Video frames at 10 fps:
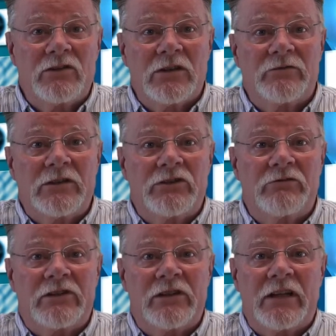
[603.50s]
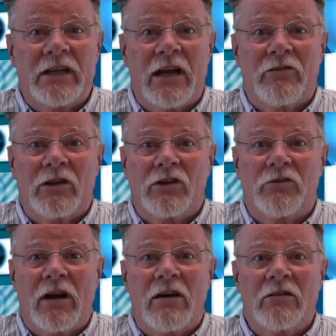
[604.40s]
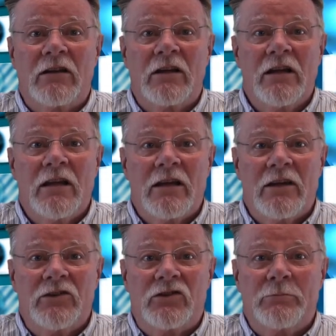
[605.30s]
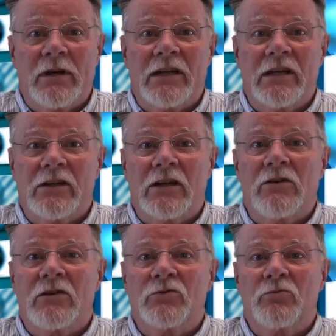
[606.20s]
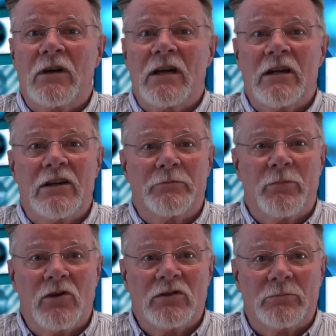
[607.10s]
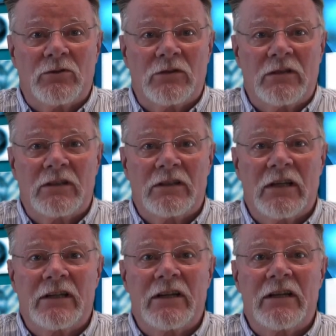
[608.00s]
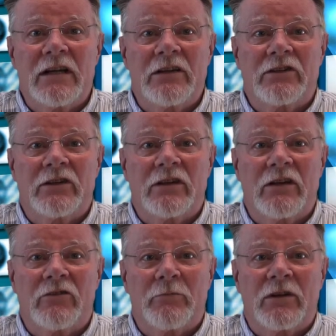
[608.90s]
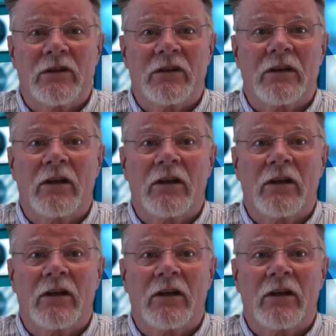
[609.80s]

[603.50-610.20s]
of distressing the errant crown is to make it known as widely as possible that the alleged government